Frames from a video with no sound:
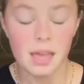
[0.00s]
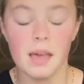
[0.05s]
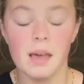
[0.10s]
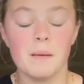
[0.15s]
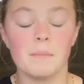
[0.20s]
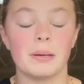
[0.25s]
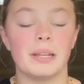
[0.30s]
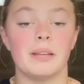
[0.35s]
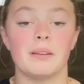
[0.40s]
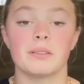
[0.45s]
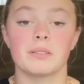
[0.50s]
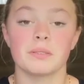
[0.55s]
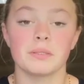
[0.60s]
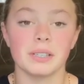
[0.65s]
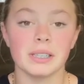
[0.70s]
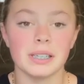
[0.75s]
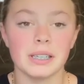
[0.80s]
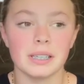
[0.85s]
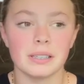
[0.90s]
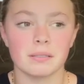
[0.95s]
But it was
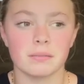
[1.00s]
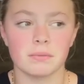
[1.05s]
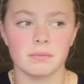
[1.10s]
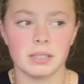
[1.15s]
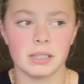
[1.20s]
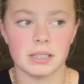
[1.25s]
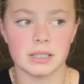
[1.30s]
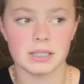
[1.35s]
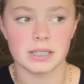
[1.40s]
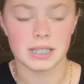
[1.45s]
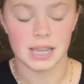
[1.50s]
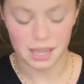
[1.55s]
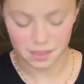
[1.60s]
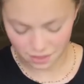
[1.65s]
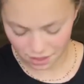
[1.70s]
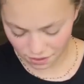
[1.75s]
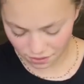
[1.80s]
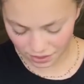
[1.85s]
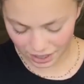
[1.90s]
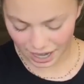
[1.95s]
really easy, and
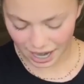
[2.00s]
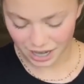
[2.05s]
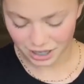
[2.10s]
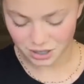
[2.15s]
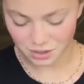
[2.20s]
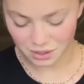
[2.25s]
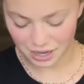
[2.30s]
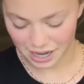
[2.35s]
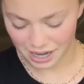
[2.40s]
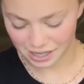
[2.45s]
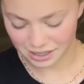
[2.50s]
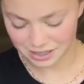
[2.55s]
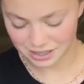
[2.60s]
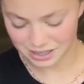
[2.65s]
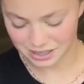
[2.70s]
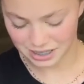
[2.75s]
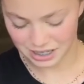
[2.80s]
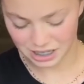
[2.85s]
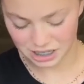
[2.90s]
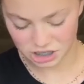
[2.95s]
then they had you hand
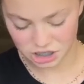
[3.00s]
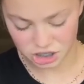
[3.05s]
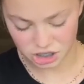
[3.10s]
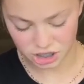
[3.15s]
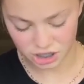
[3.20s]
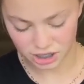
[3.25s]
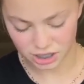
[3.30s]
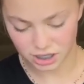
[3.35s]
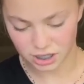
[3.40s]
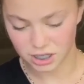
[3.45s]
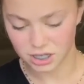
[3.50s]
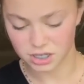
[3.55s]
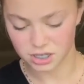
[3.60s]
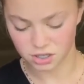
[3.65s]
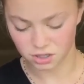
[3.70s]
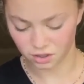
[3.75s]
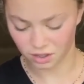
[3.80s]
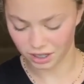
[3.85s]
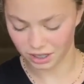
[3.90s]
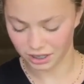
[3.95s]
stitch.
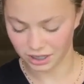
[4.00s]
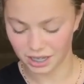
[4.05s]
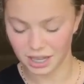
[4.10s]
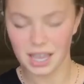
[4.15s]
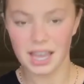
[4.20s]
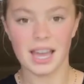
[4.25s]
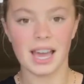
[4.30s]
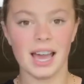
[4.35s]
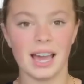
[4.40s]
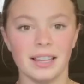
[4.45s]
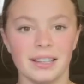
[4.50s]
So, like, I